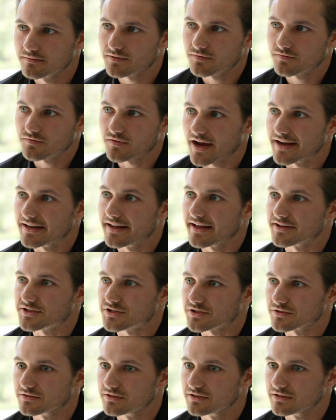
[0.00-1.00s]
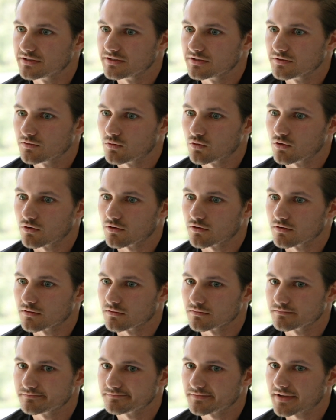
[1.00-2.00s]
financially or
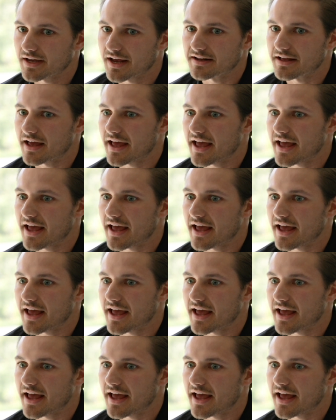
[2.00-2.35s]
any